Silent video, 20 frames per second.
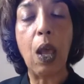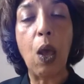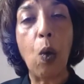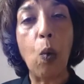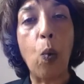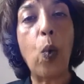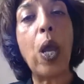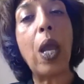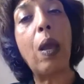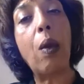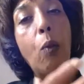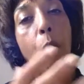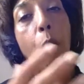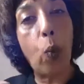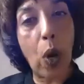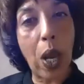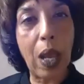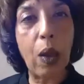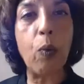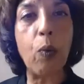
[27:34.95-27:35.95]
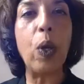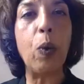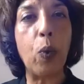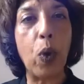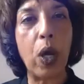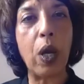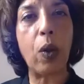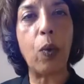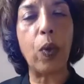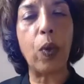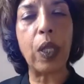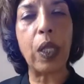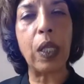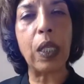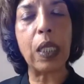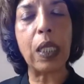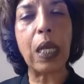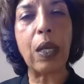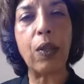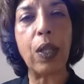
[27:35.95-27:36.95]
where we work within the
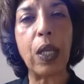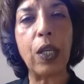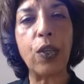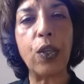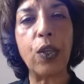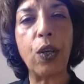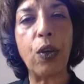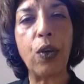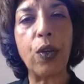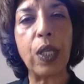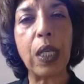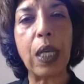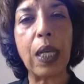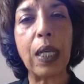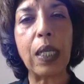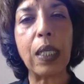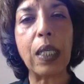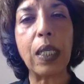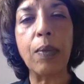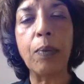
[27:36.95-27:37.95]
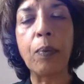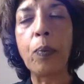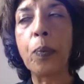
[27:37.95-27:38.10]
South Asian context.